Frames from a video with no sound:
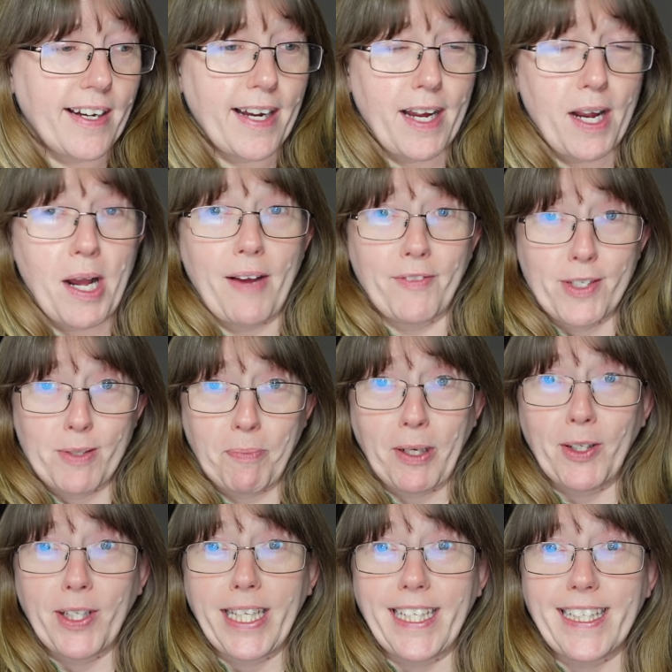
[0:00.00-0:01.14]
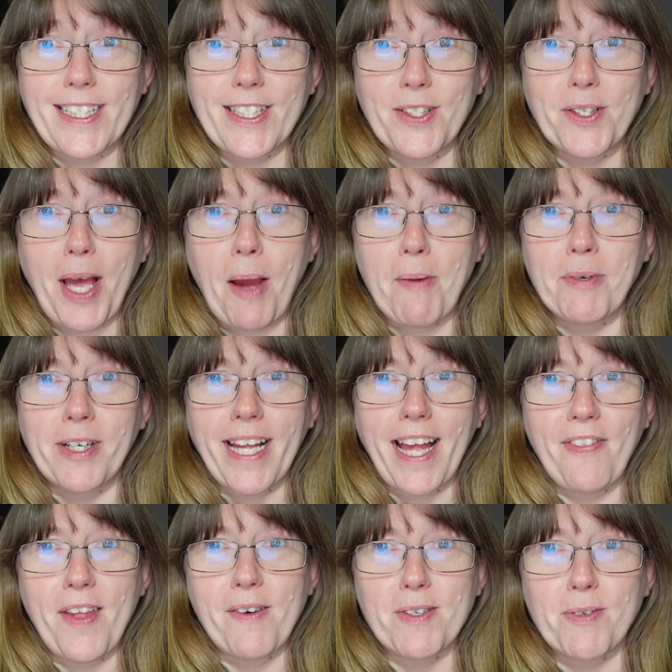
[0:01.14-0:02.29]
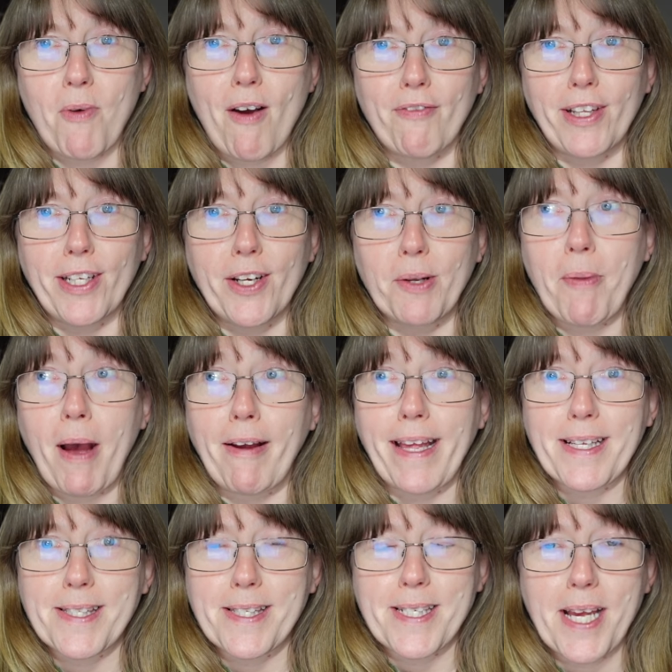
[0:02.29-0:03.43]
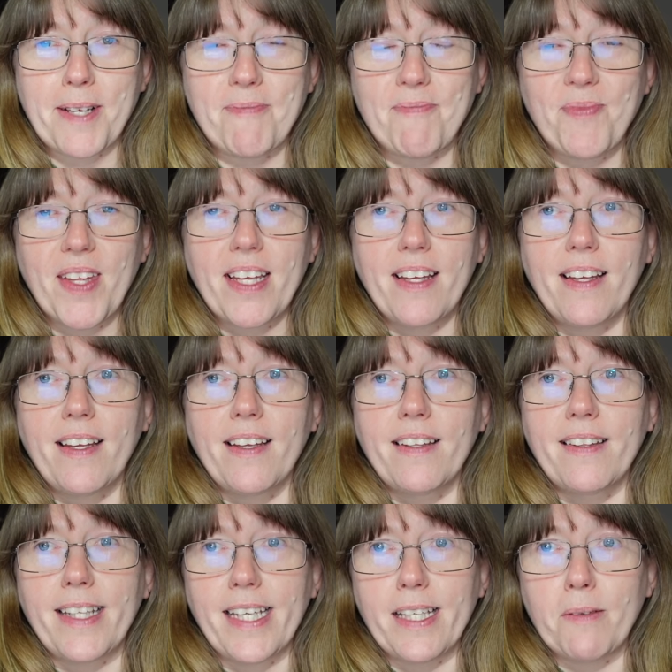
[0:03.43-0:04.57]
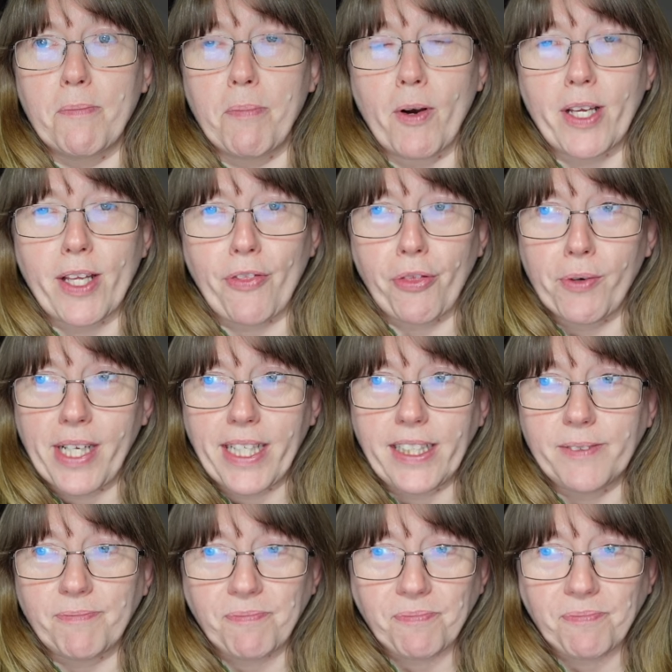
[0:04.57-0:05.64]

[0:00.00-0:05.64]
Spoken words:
I've just been looking at this new camera again that I was waffling on about yesterday. The Pocket 3.